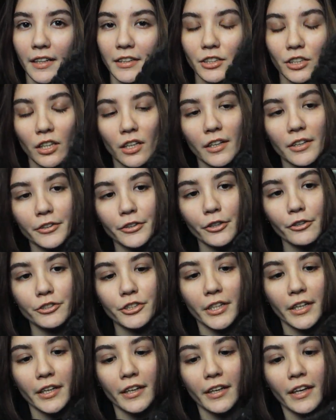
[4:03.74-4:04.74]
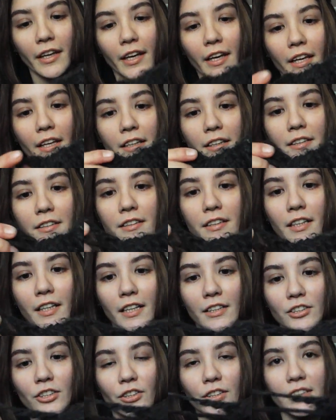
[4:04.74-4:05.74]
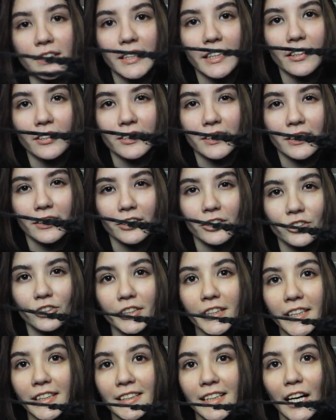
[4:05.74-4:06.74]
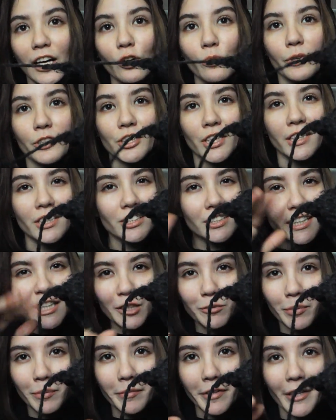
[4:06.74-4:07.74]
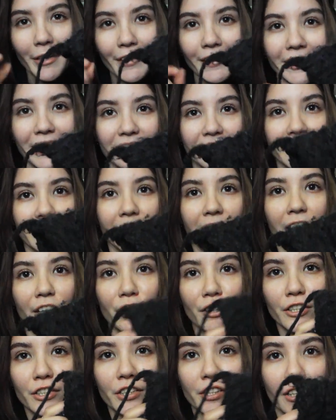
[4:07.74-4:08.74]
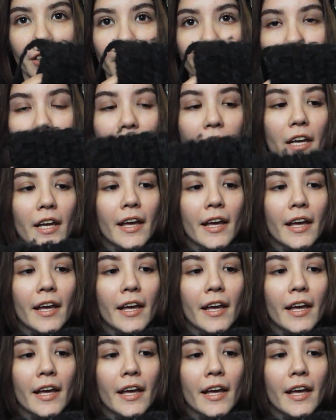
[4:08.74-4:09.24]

I taught how to crochet, and as you can see there's little stringies out, which I just keep them there. It gives it character.